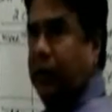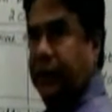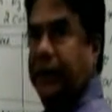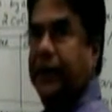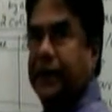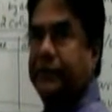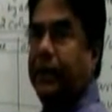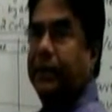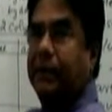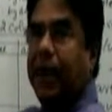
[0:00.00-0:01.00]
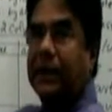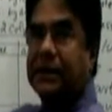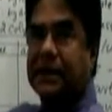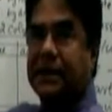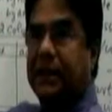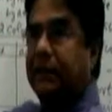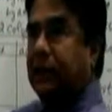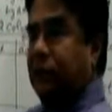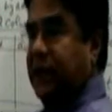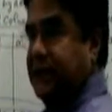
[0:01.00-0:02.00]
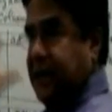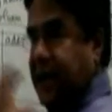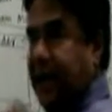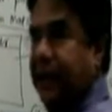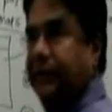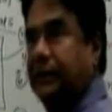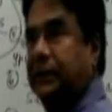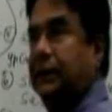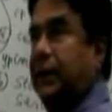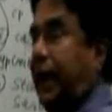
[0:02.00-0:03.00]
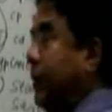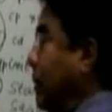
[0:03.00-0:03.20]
whatever it is, from the master server to the slave, and